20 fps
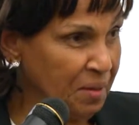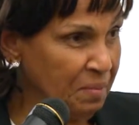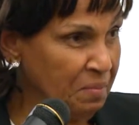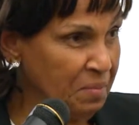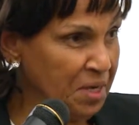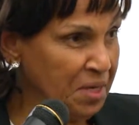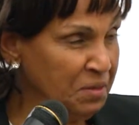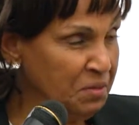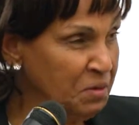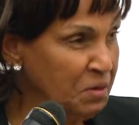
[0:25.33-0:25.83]

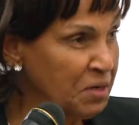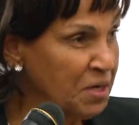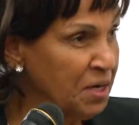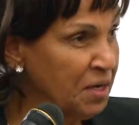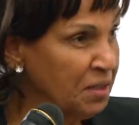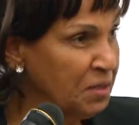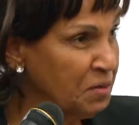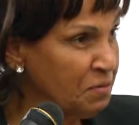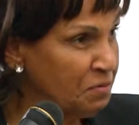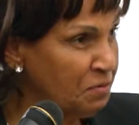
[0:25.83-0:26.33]
But it took a
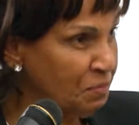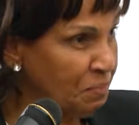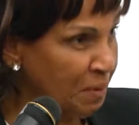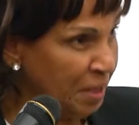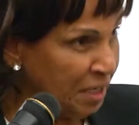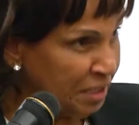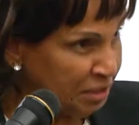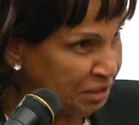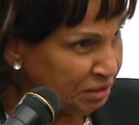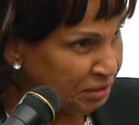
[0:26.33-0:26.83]
lot of
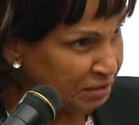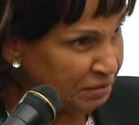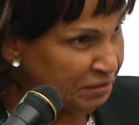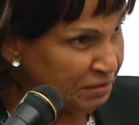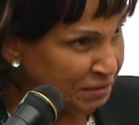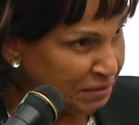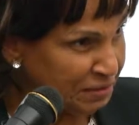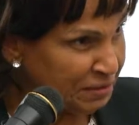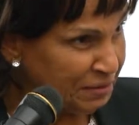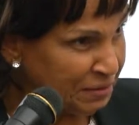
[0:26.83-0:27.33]

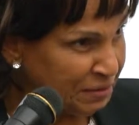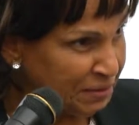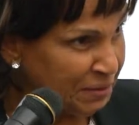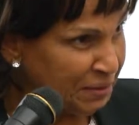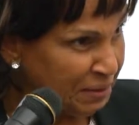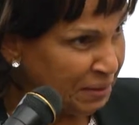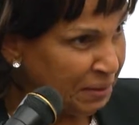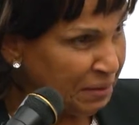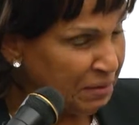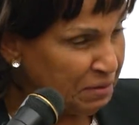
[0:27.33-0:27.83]
patience
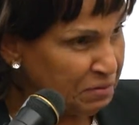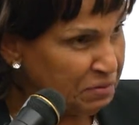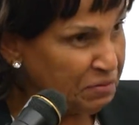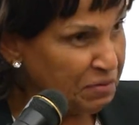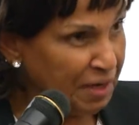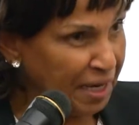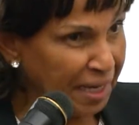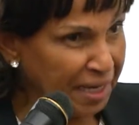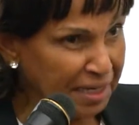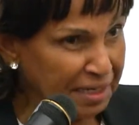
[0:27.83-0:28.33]

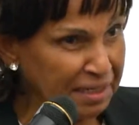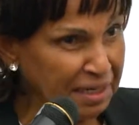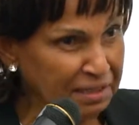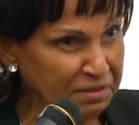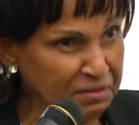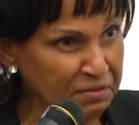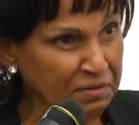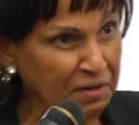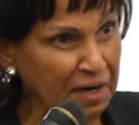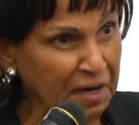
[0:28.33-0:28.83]
flying
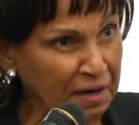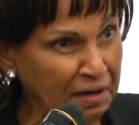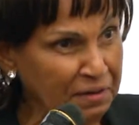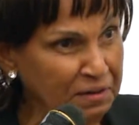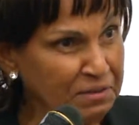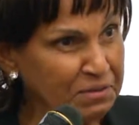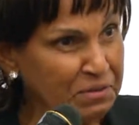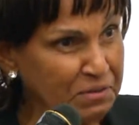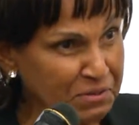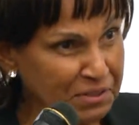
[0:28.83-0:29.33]
that far
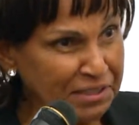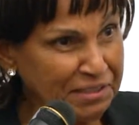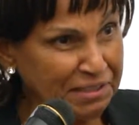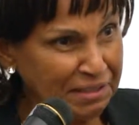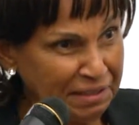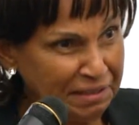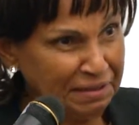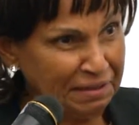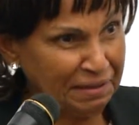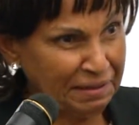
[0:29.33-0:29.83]
to reach
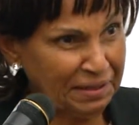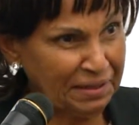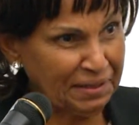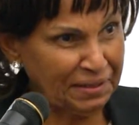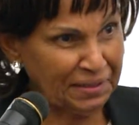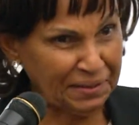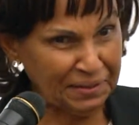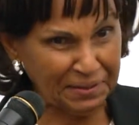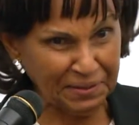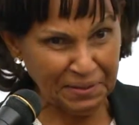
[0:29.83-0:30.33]
here.
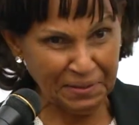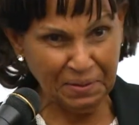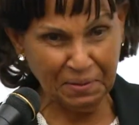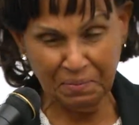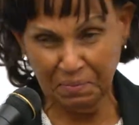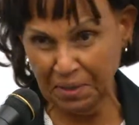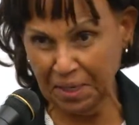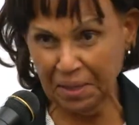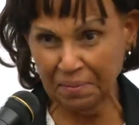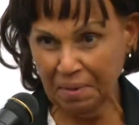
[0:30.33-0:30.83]

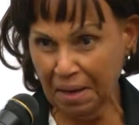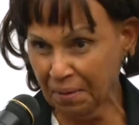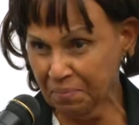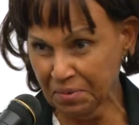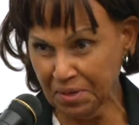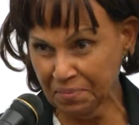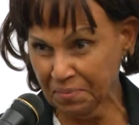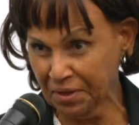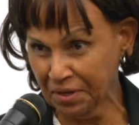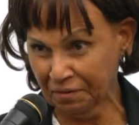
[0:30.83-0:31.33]
But I'm
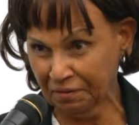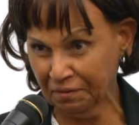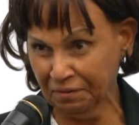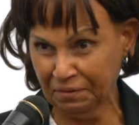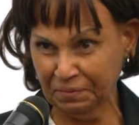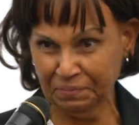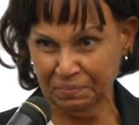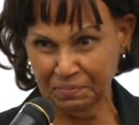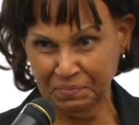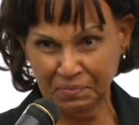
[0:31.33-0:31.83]
happy I'm here.
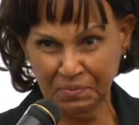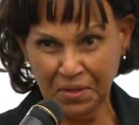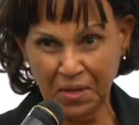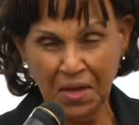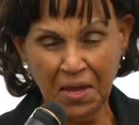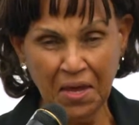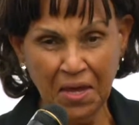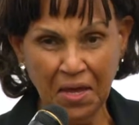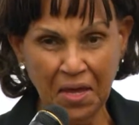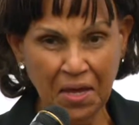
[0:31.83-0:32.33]

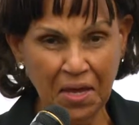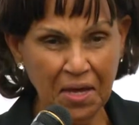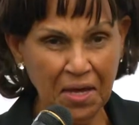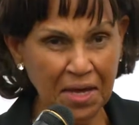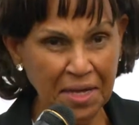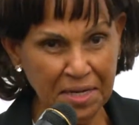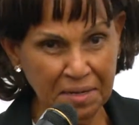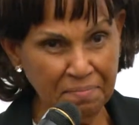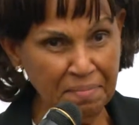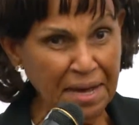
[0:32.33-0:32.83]

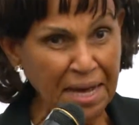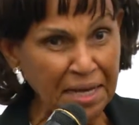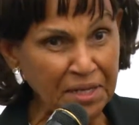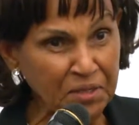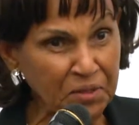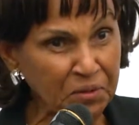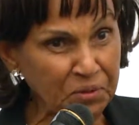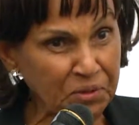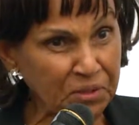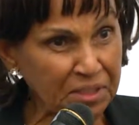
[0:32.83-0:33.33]
And the bad
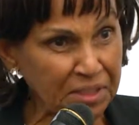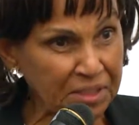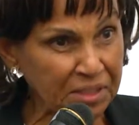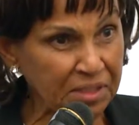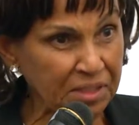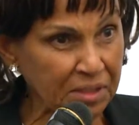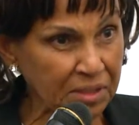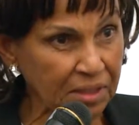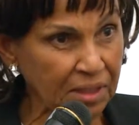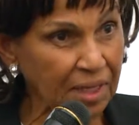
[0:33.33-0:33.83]
news
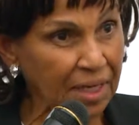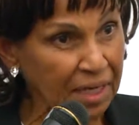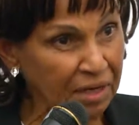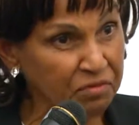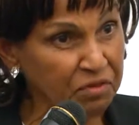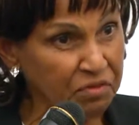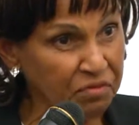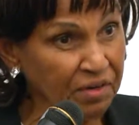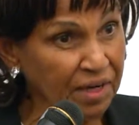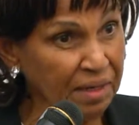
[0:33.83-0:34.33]
is I have
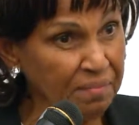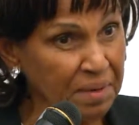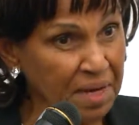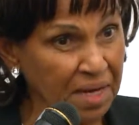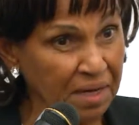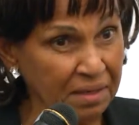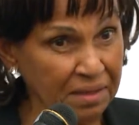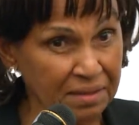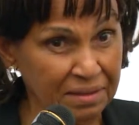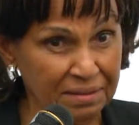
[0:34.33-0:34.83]
to fly
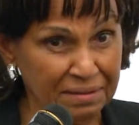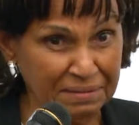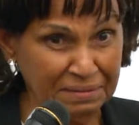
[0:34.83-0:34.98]
back.